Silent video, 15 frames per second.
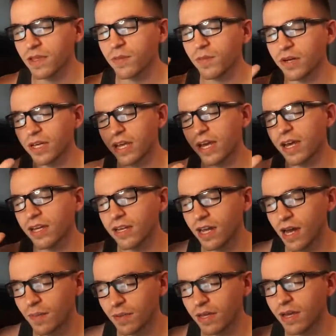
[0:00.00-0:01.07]
But again,
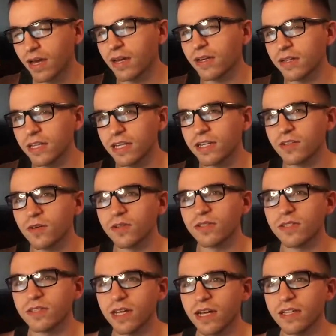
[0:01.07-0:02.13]
I'm kind of leaning towards the
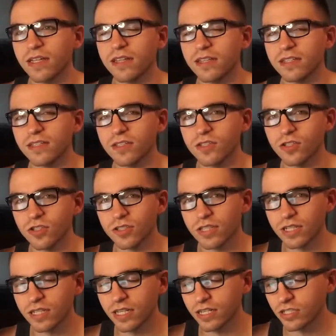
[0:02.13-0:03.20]
side that this is just a
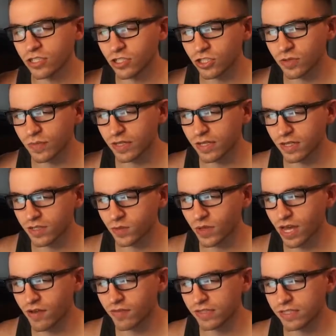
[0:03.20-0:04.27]
glitch, just because we
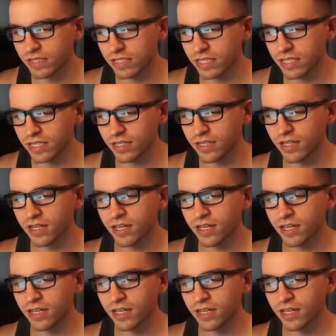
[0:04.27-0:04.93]
haven't seen